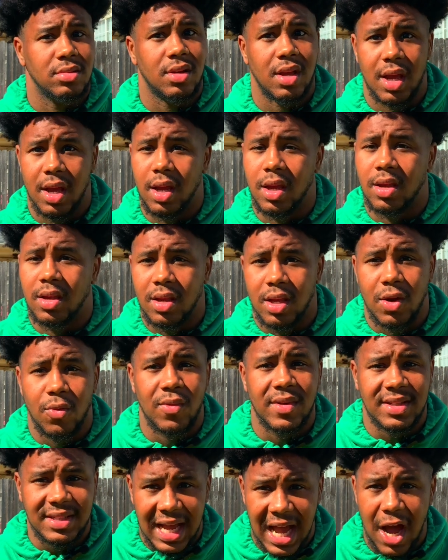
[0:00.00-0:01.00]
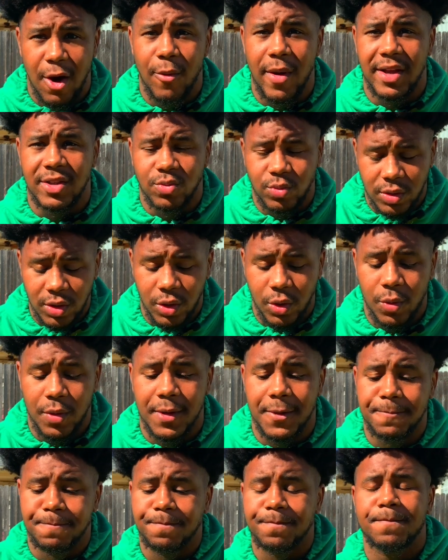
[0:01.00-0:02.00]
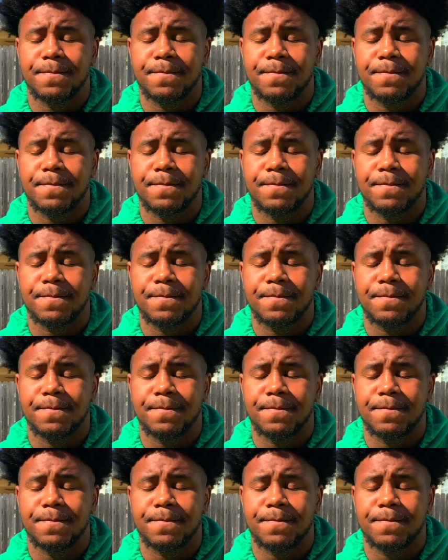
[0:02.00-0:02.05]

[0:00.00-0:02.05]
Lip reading: hey, it went sideways real quick.